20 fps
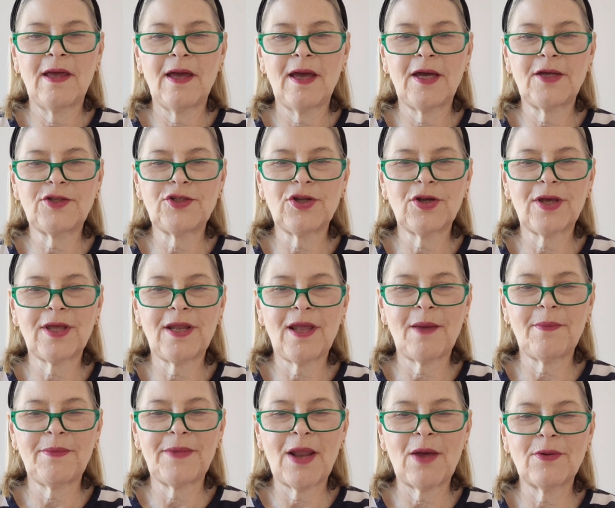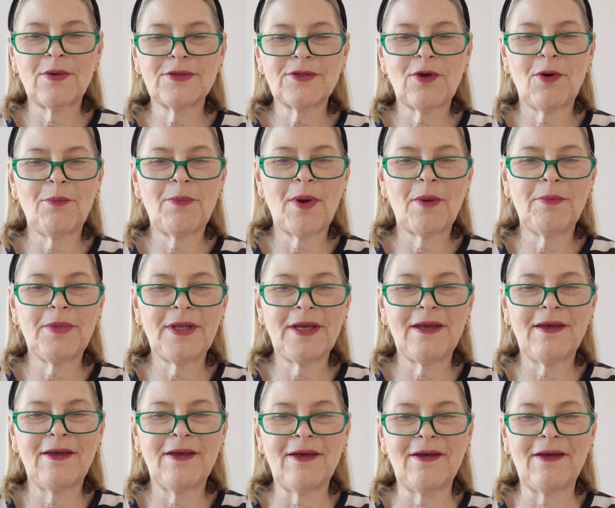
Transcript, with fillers: I shook it up. Now it's all bubbly.